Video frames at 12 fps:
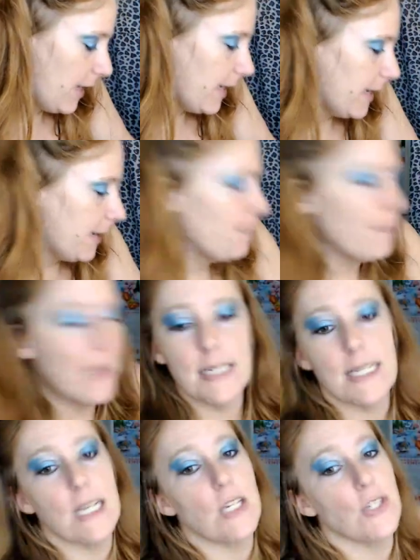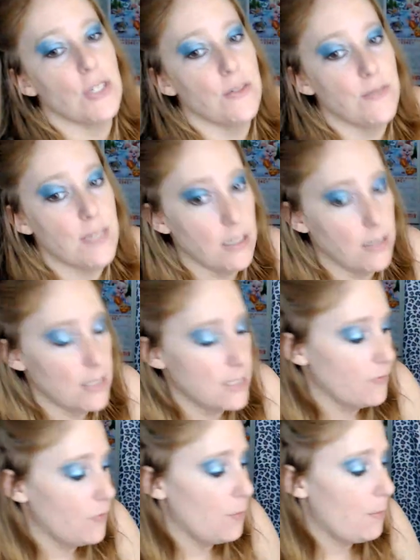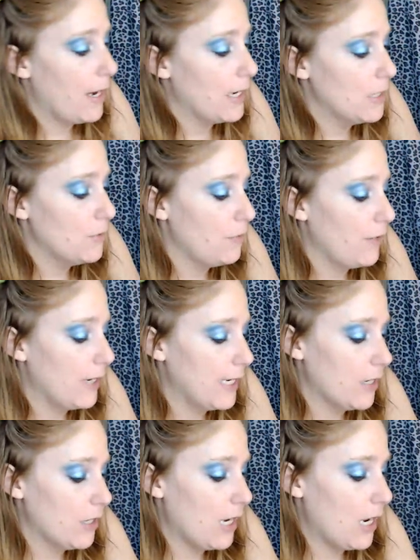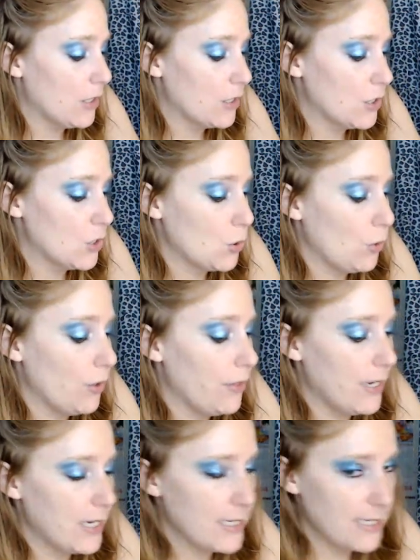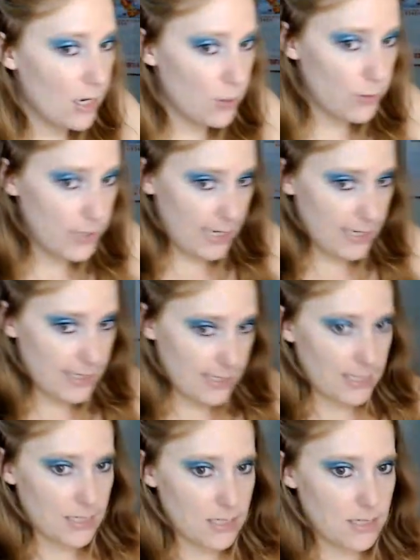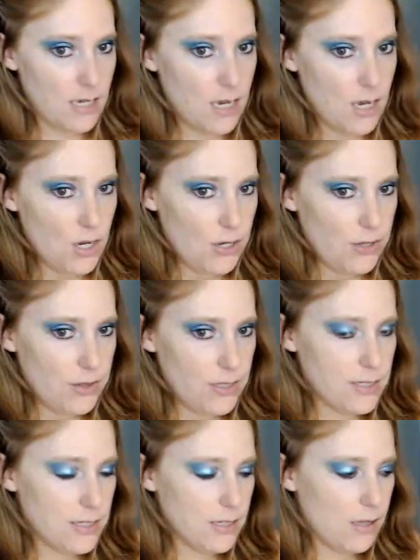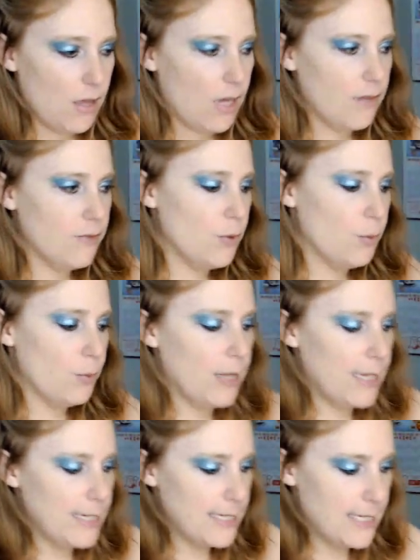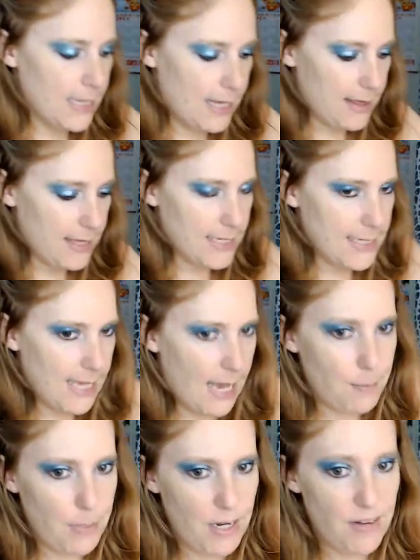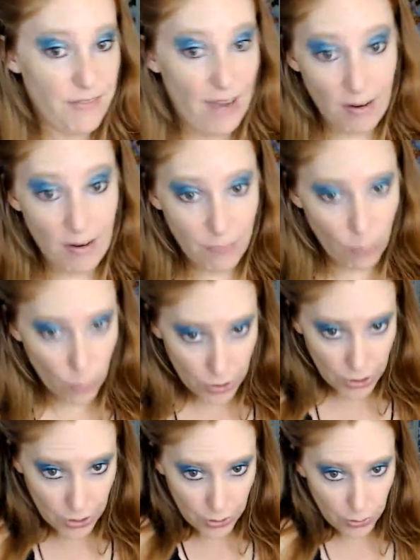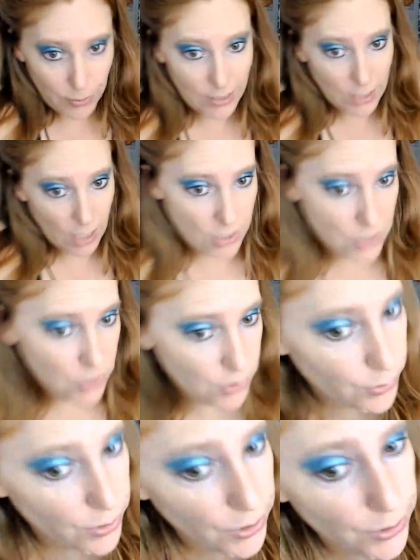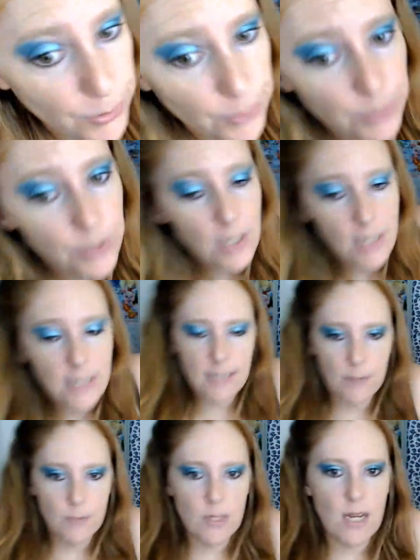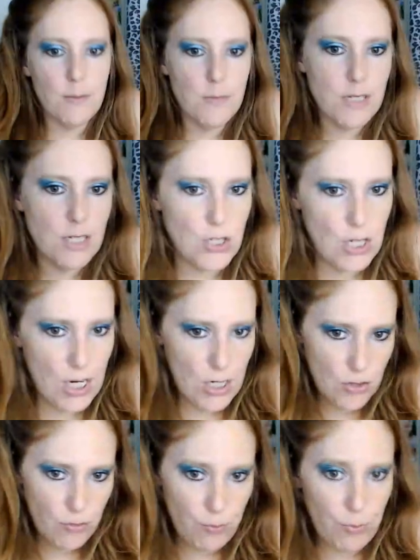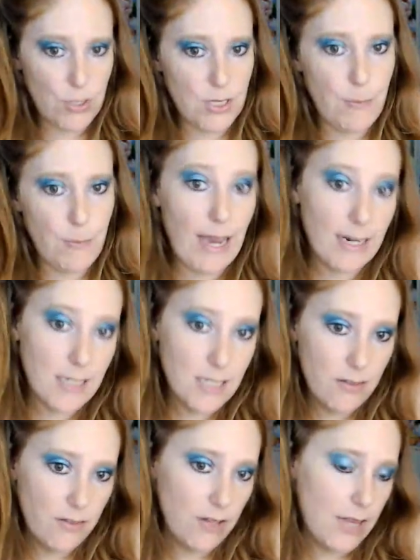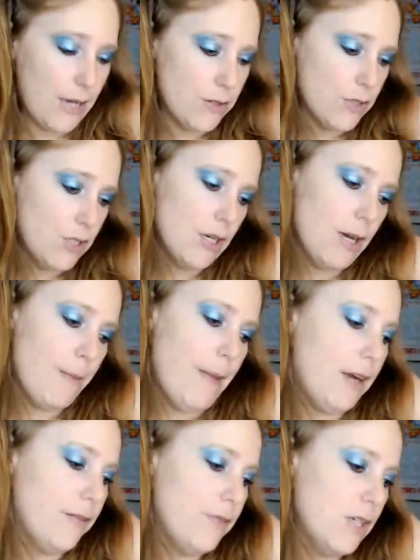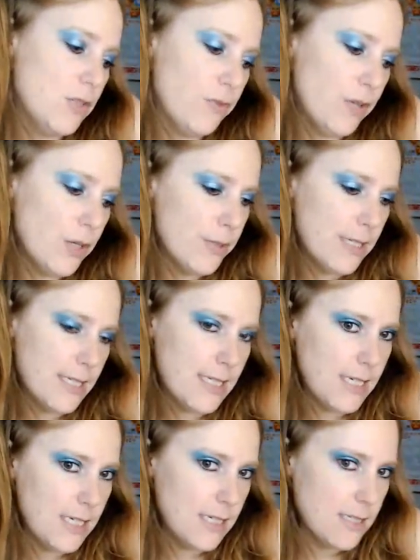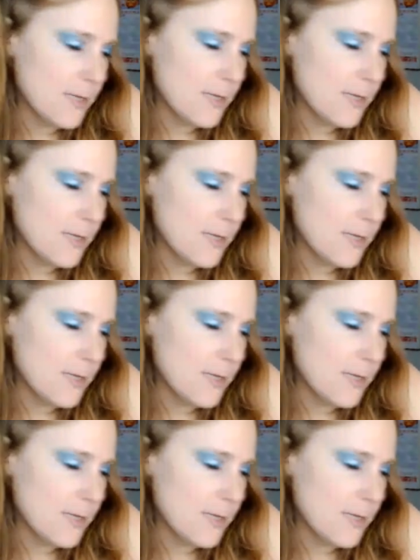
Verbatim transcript: meditation, of stillness of the mind, of finding out how to control things, how to assess things. This is, a lot of you are realizing that things happen in fact for you and not to you. Sometimes a change of perspective allows you to come out of these frequencies,